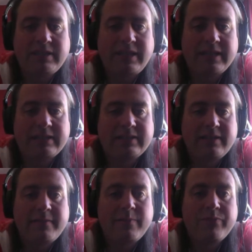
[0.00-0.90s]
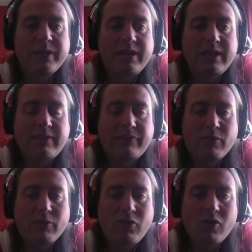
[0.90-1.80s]
Italy,
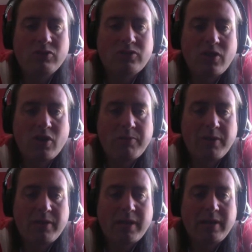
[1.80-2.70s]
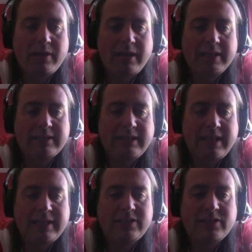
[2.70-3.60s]
for a long time in Italy,
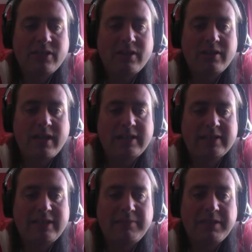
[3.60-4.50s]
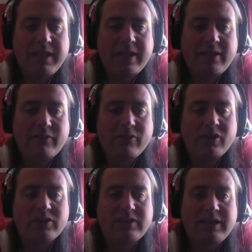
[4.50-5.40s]
Inter and AC Milan over the
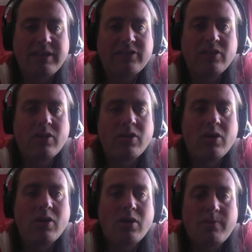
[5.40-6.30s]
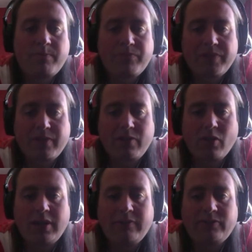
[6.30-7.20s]
last 10 years, are
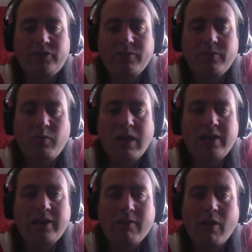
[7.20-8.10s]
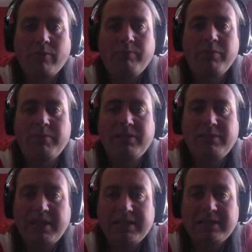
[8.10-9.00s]
not even doing well in their own blooming
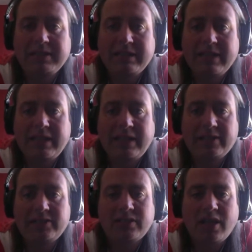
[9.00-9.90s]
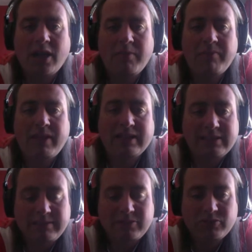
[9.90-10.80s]
domestic leagues. That
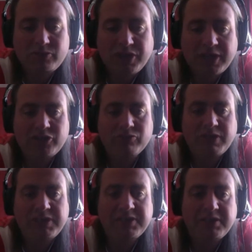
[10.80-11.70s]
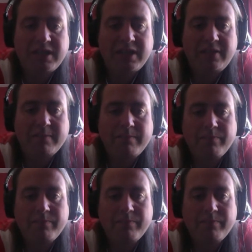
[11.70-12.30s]
seems to have changed recently.